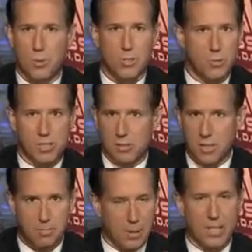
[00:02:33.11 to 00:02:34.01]
which was
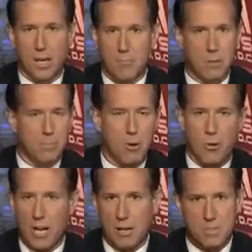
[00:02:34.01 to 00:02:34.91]
big government
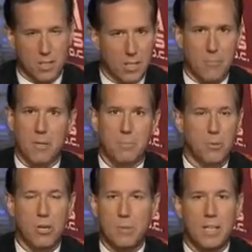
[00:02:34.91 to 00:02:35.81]
programs and government
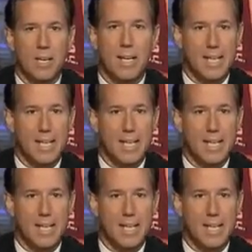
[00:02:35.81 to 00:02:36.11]
employment,